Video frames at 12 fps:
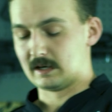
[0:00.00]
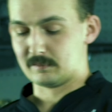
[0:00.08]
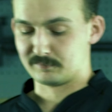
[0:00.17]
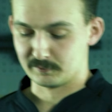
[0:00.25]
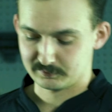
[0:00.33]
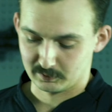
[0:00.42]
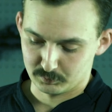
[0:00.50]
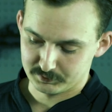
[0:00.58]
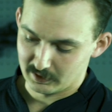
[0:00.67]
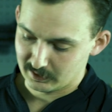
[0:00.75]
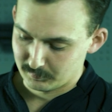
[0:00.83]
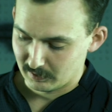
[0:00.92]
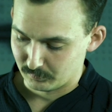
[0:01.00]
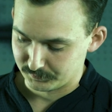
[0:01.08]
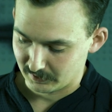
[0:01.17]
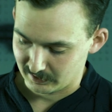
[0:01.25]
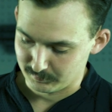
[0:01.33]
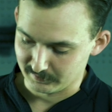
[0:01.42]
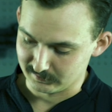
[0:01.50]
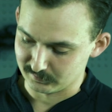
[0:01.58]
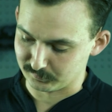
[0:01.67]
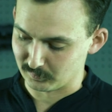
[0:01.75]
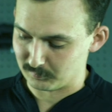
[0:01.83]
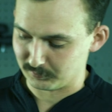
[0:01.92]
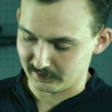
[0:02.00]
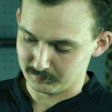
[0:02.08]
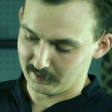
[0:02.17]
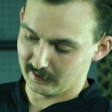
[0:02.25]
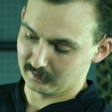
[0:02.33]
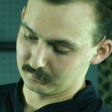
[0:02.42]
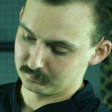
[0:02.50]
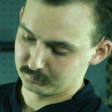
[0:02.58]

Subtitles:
First thing we'll talk about this front plate bag.